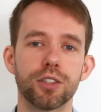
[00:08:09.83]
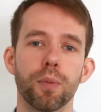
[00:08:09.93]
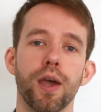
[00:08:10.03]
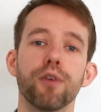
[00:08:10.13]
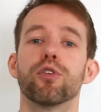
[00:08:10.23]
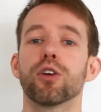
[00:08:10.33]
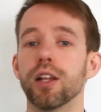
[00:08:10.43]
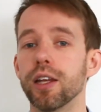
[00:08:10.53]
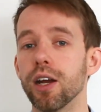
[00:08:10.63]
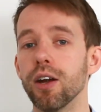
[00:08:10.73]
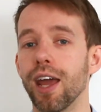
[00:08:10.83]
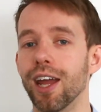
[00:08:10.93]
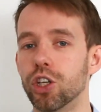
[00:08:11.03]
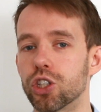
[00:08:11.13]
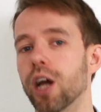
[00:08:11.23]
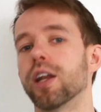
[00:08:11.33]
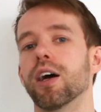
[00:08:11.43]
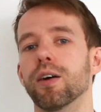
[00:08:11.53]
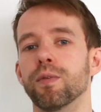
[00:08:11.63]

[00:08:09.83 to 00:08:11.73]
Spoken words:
to pay for clean air in China,